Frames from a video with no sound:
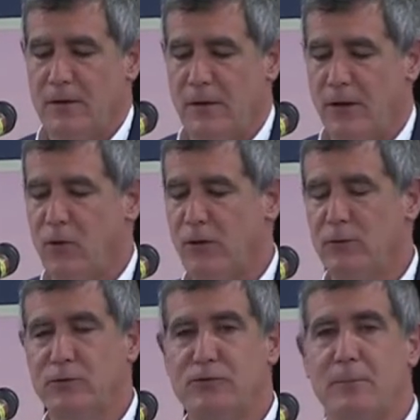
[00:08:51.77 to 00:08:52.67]
uh, according
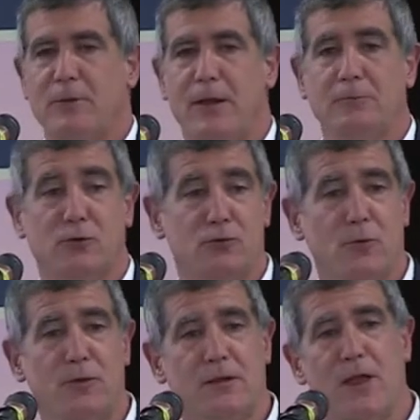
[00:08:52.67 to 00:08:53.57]
to which some claims are
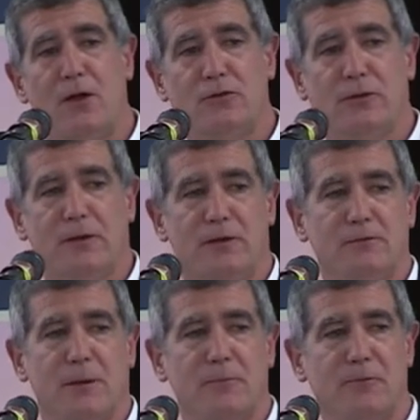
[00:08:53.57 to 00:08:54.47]
true theologically and
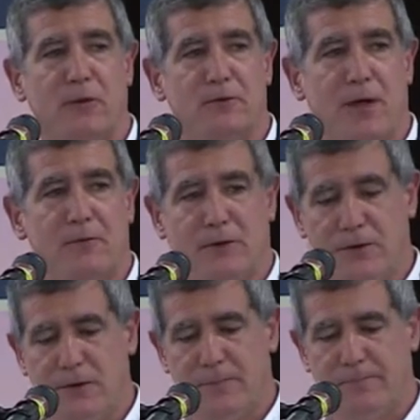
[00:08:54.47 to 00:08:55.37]
some
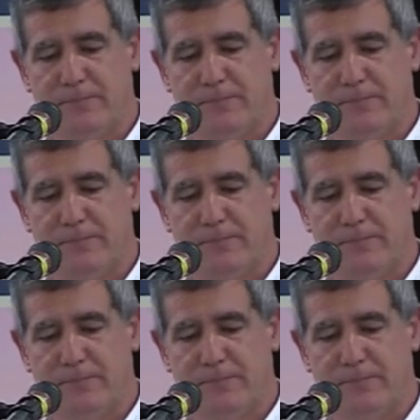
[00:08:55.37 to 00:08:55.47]
philosophically.